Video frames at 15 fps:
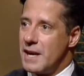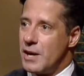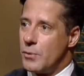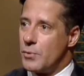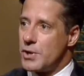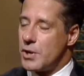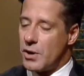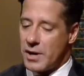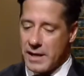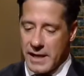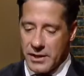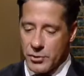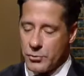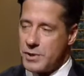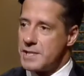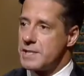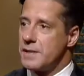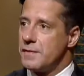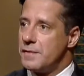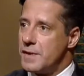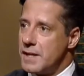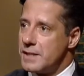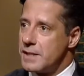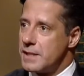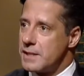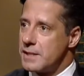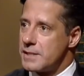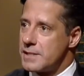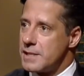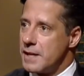We are increasing funding
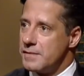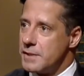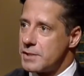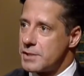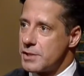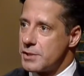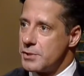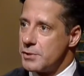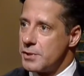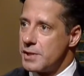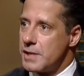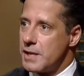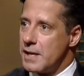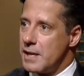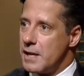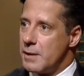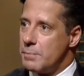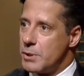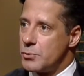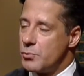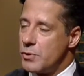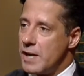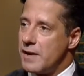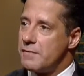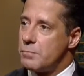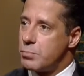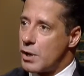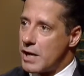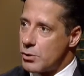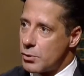in safety and security, but we have
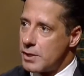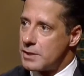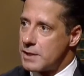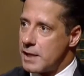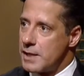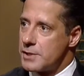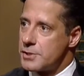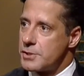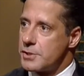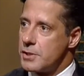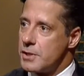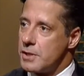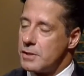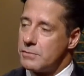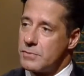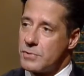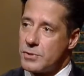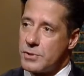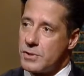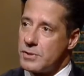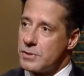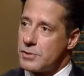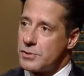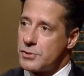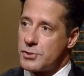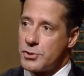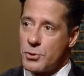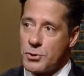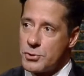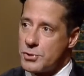prioritized
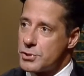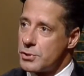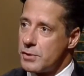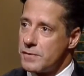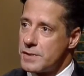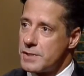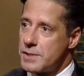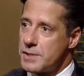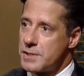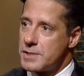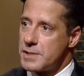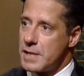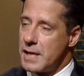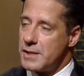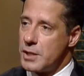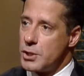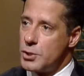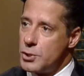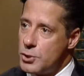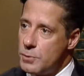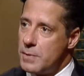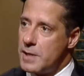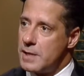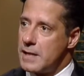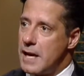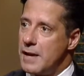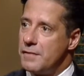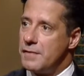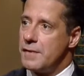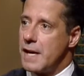social services and the human
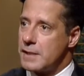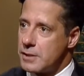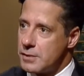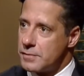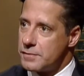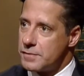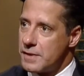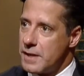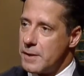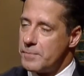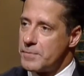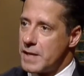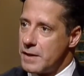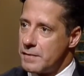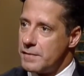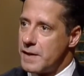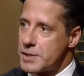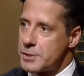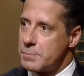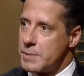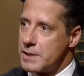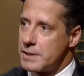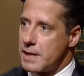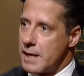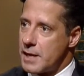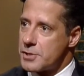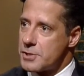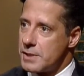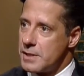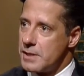effective investment that
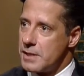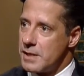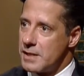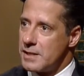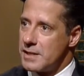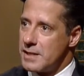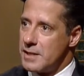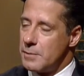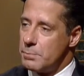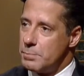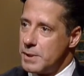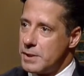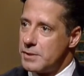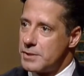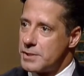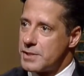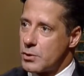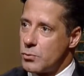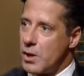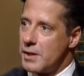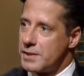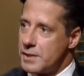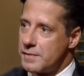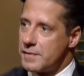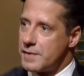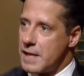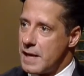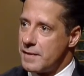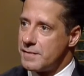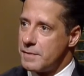actually builds the quality of
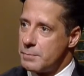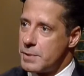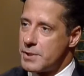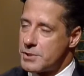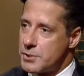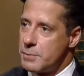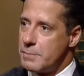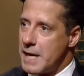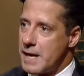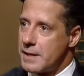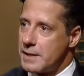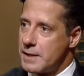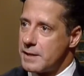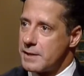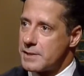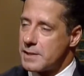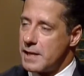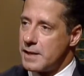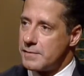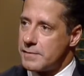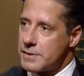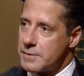life and builds humanity in kids' lives.